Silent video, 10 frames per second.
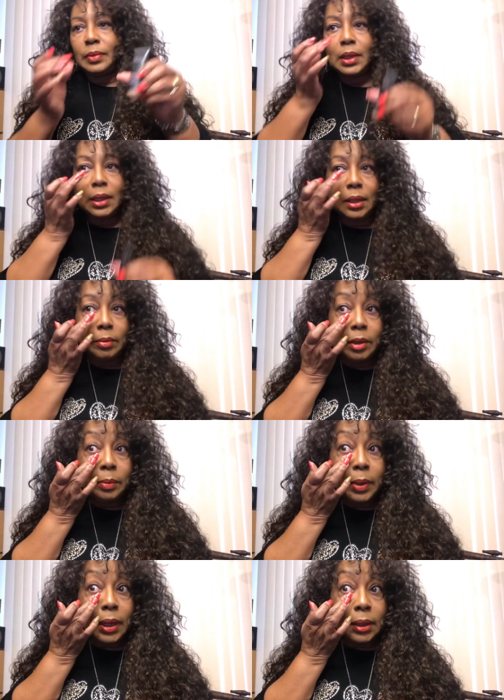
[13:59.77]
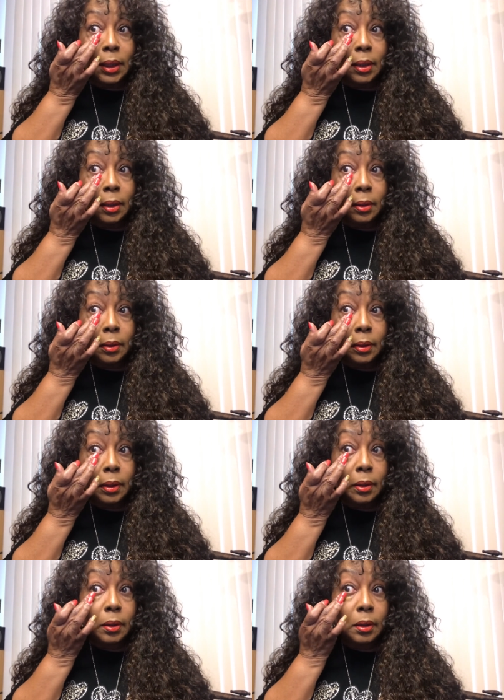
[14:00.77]
And I'm going to pat that under
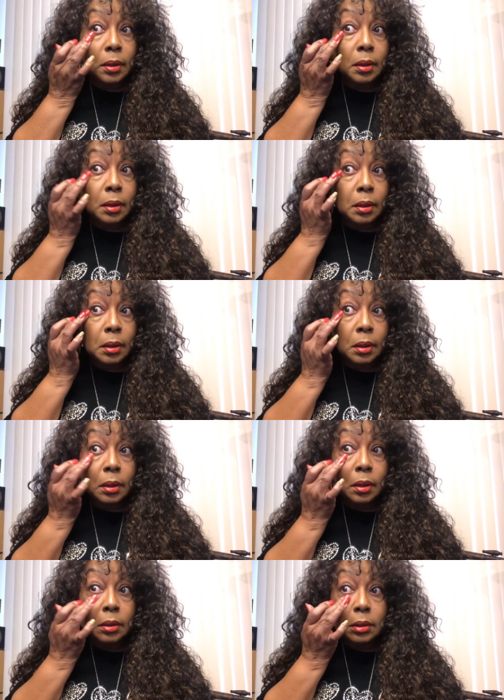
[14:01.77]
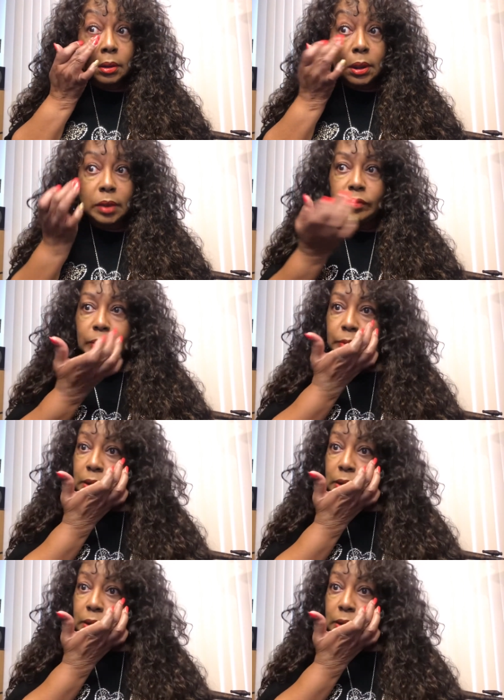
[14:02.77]
there to cover up the